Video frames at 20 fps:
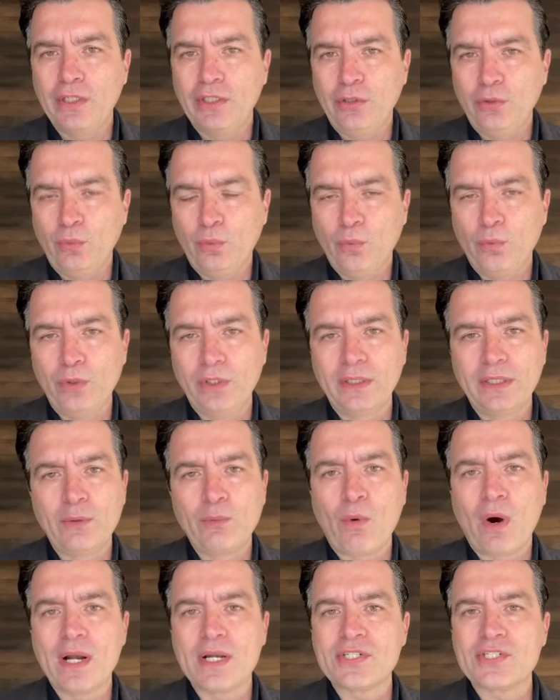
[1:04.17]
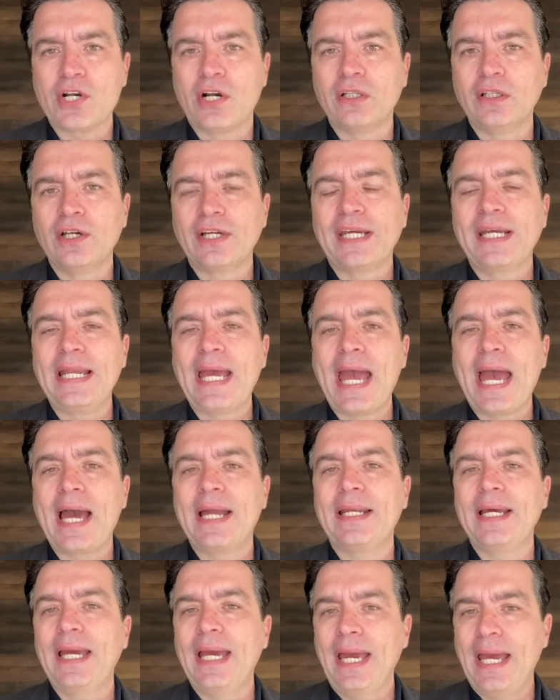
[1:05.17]
you really want to start looking
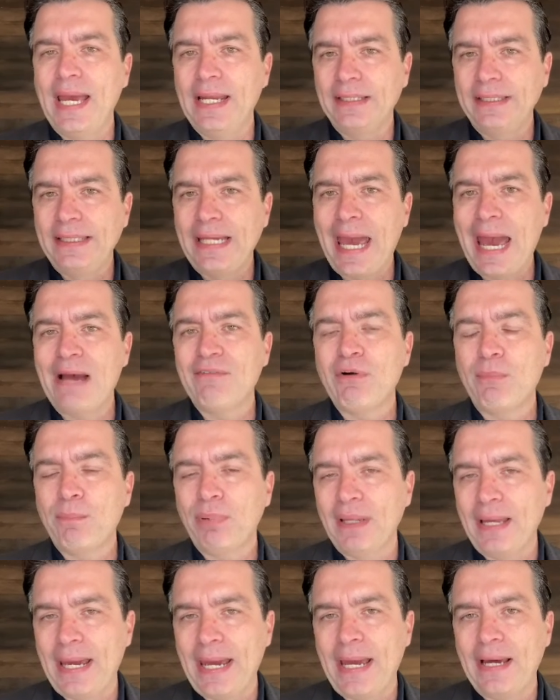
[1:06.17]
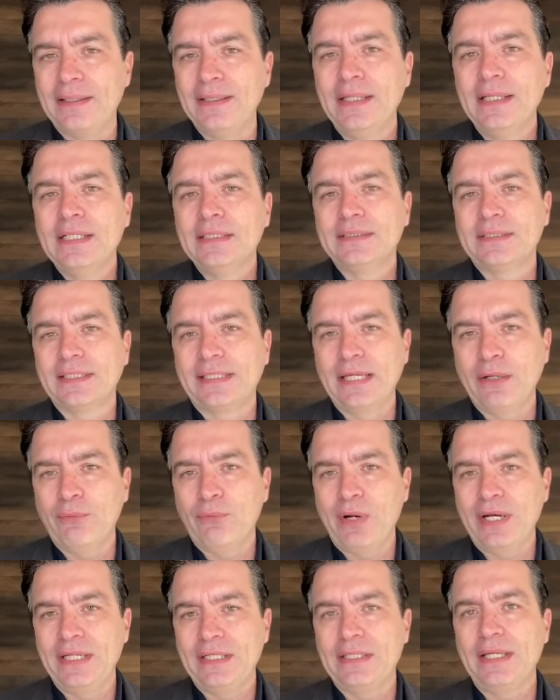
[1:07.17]
at, and have a plan to get
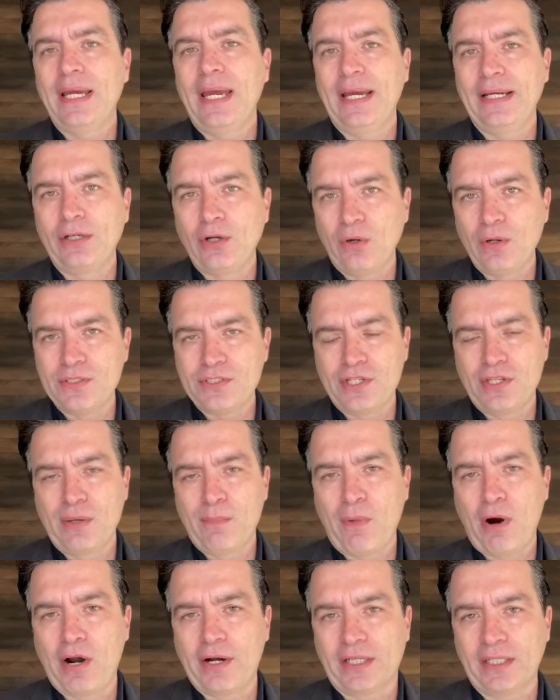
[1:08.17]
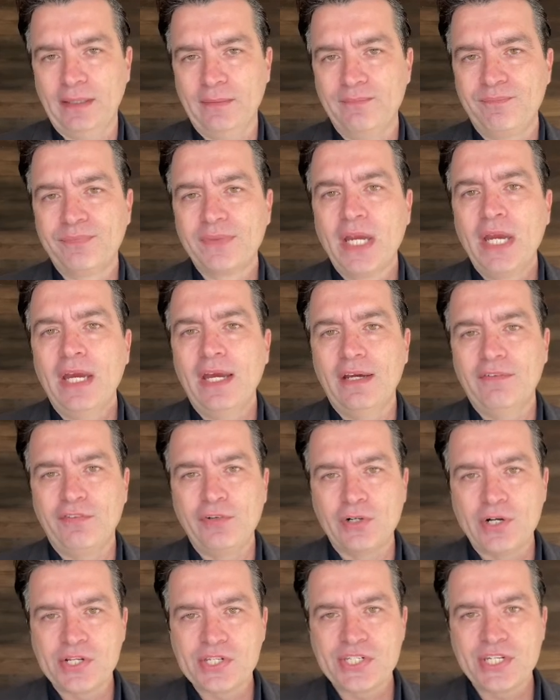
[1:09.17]
ready and go into the market. If
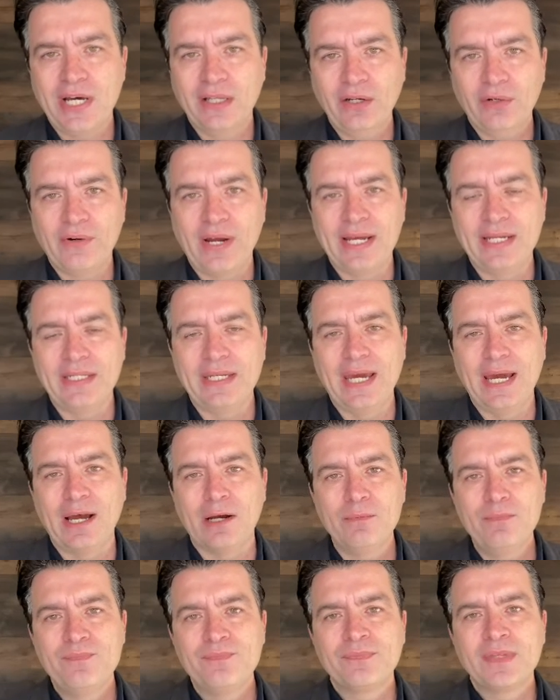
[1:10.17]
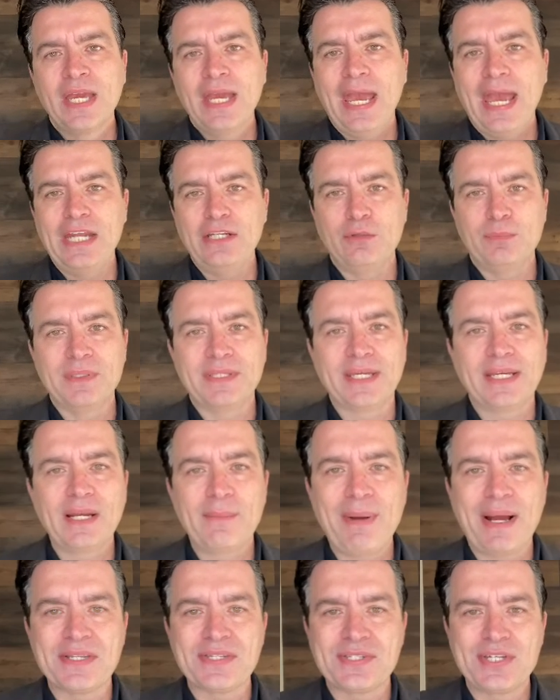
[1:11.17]
you're a seller right now and you've been thinking
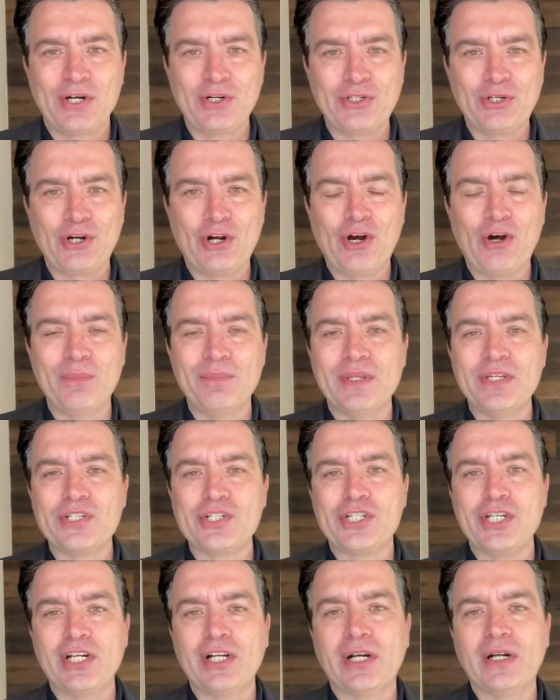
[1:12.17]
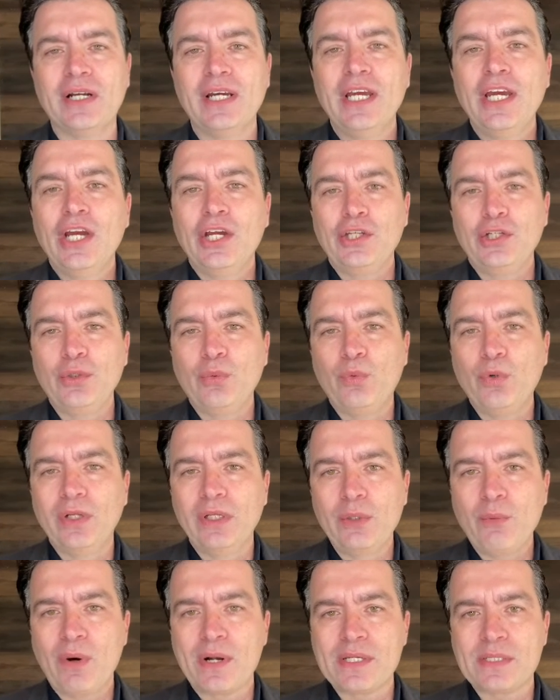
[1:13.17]
about selling your home this year, you
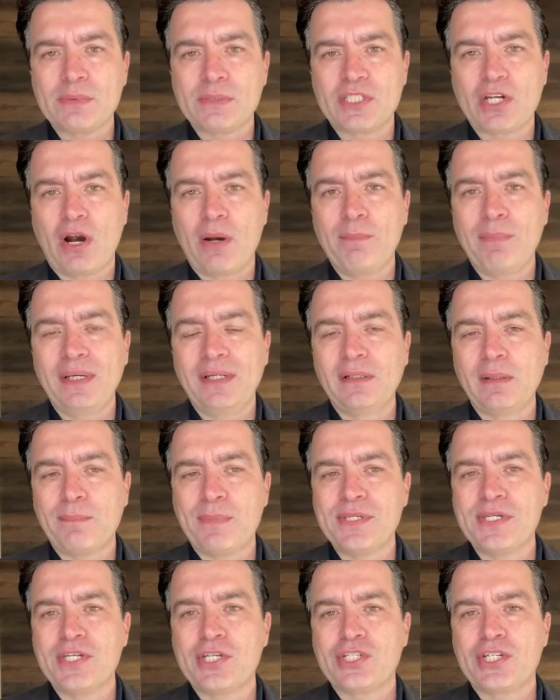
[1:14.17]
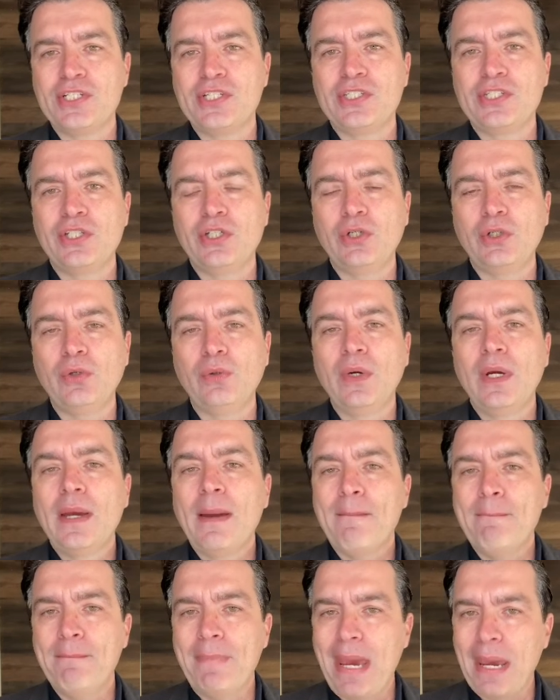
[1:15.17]
really want to start being in a position to
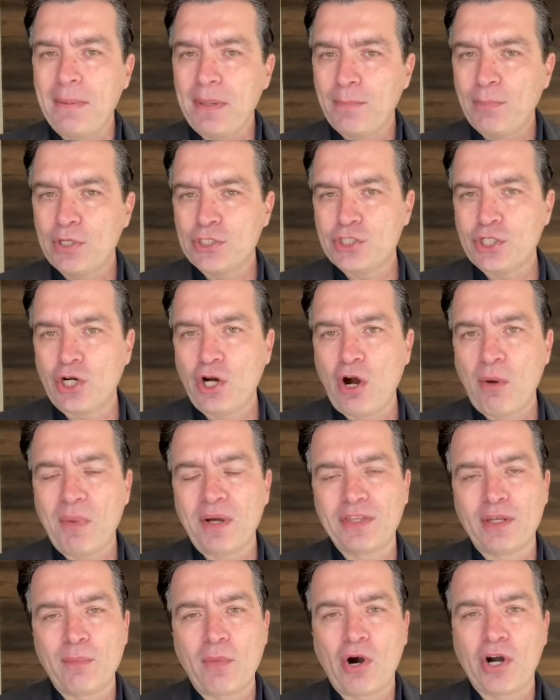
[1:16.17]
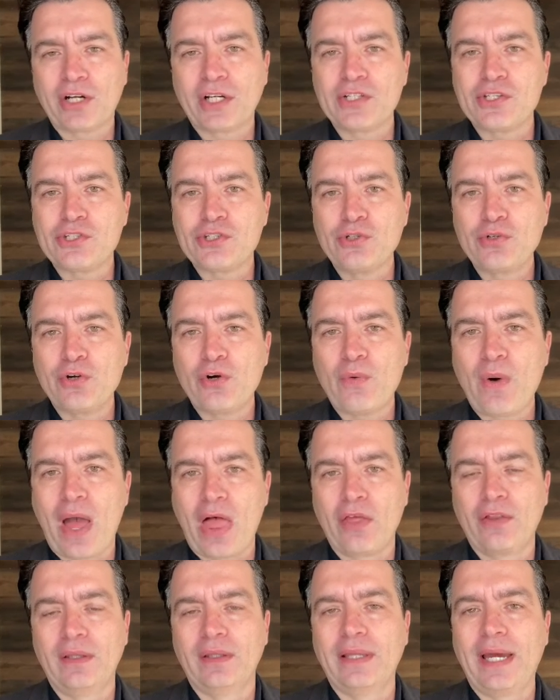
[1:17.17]
maybe put your home on the market sooner
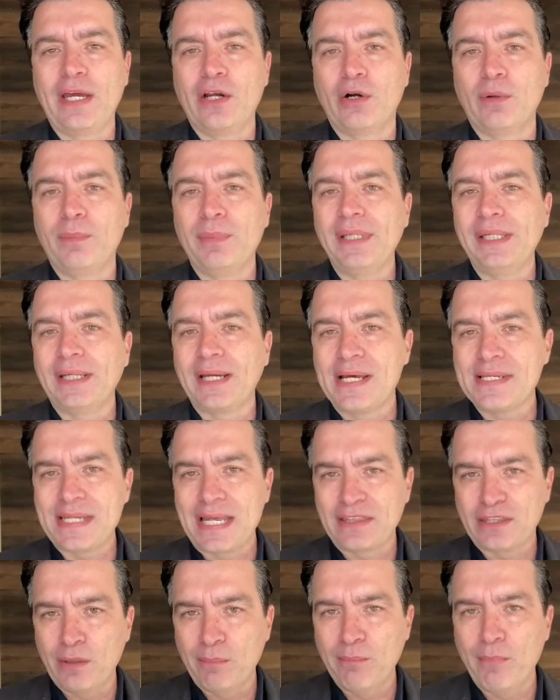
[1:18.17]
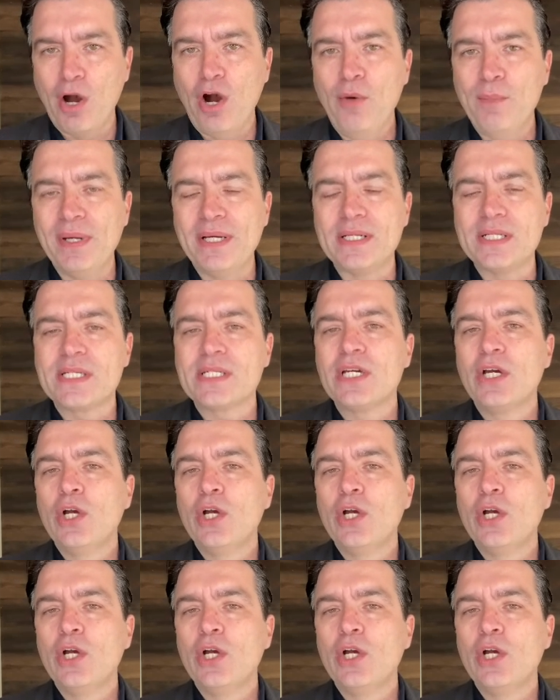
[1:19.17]
rather than later, because at the moment